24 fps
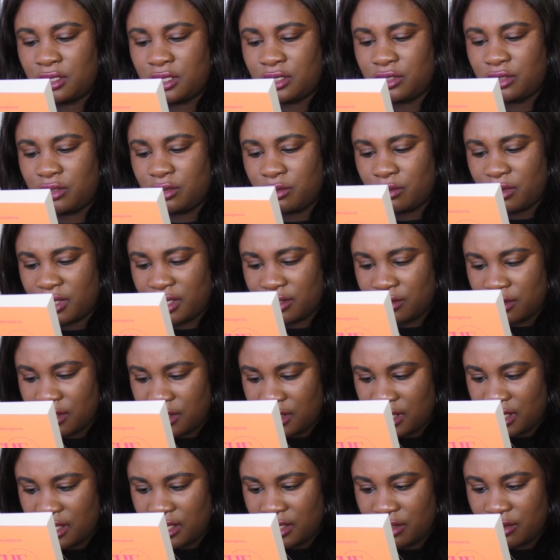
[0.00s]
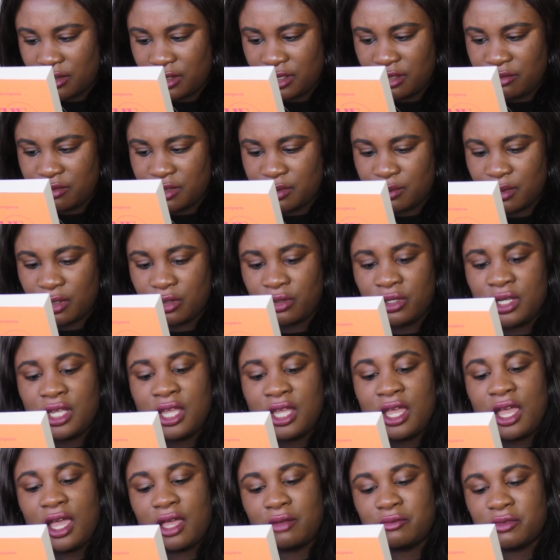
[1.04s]
I don't know why, is that how her name is spelled?
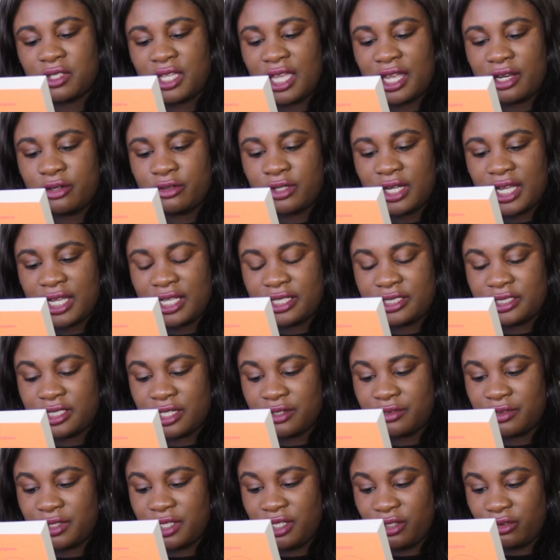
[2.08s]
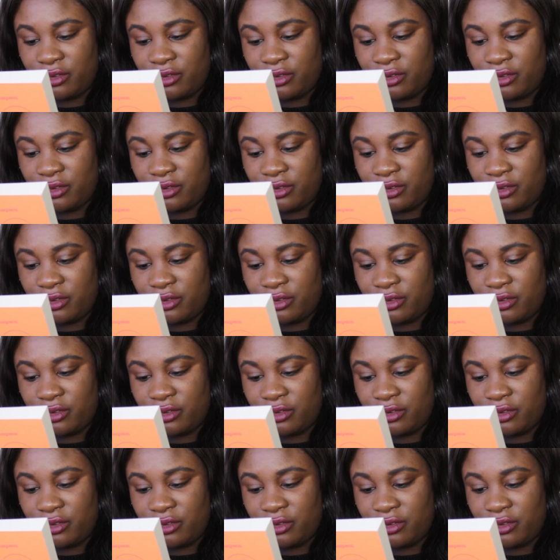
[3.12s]
Carol Ann Duffy,